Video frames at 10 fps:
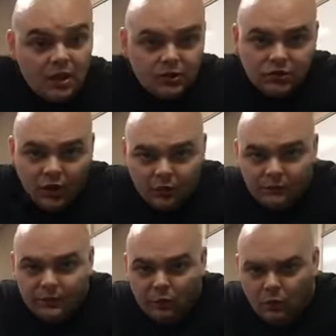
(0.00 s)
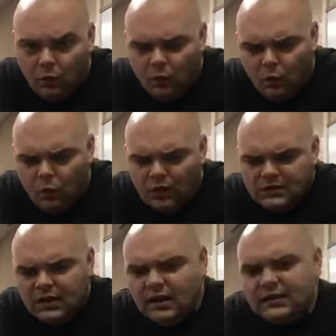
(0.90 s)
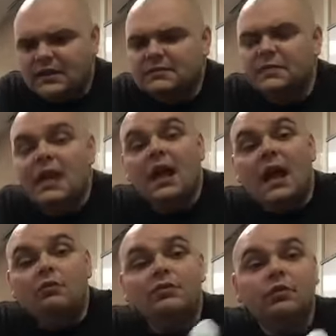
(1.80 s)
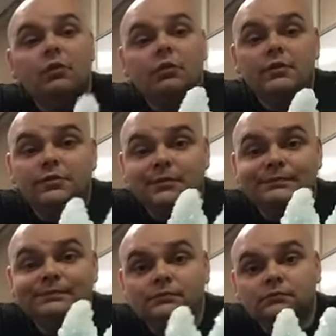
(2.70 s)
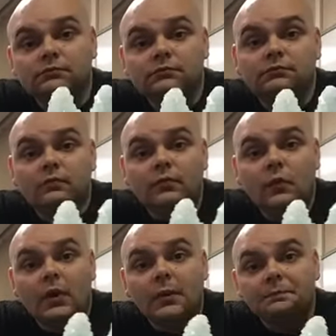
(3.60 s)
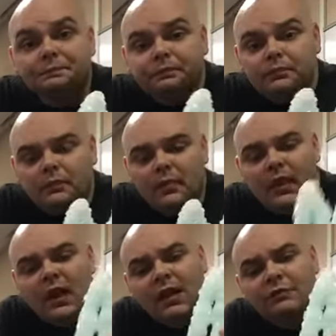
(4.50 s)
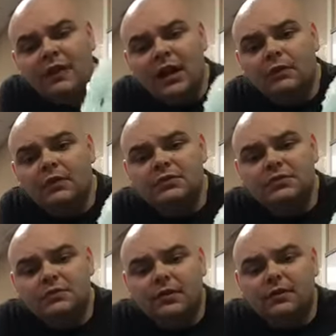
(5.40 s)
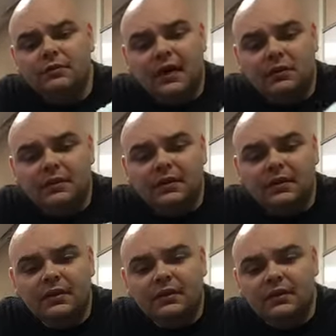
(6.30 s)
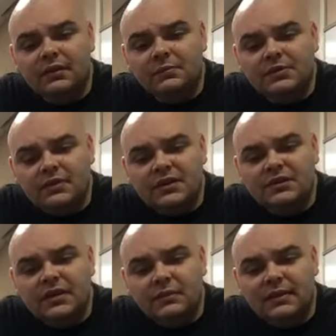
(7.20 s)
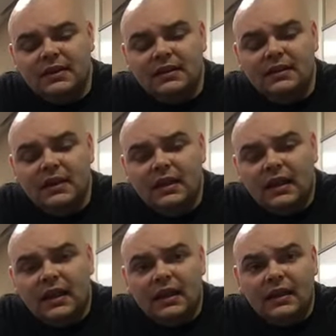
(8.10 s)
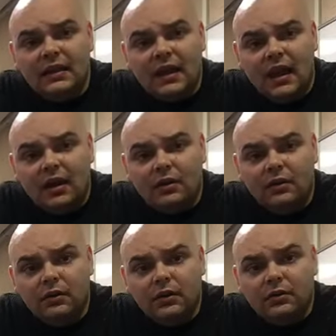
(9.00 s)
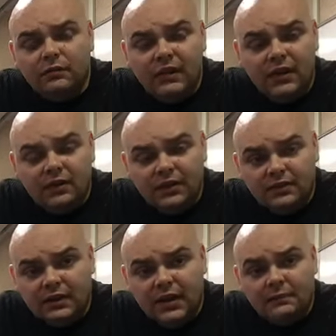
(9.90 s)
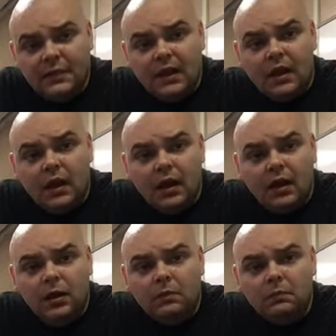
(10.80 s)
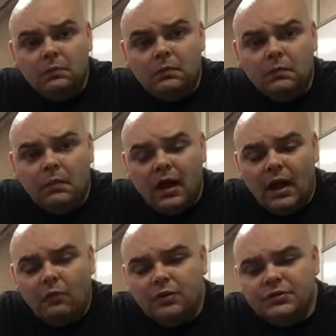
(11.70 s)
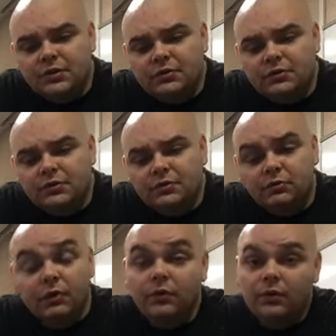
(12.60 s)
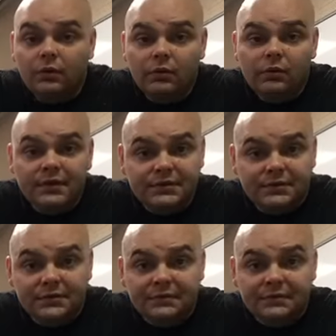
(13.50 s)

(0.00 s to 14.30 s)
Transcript: So, what's the contest? I want you to grow a crystal. Okay? Following the tutorial, following the demonstration that we did in our video the other day, I want you to grow your own crystal.